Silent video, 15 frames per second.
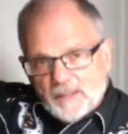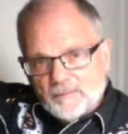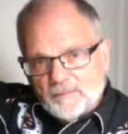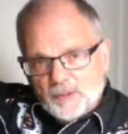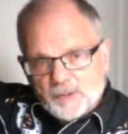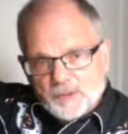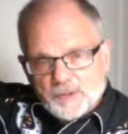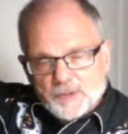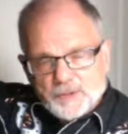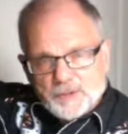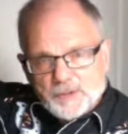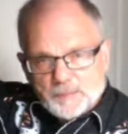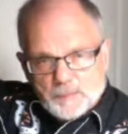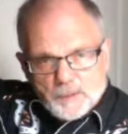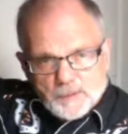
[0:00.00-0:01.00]
versus
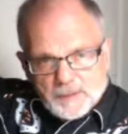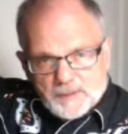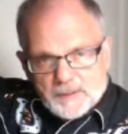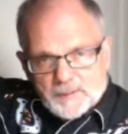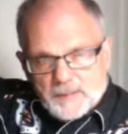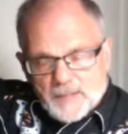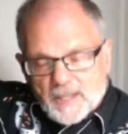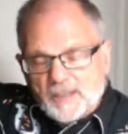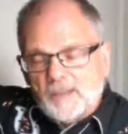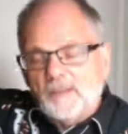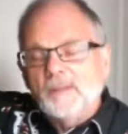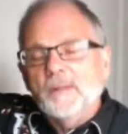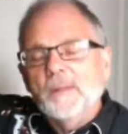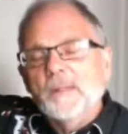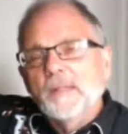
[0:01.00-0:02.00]
smoking
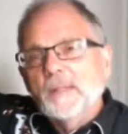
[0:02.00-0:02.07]
tobacco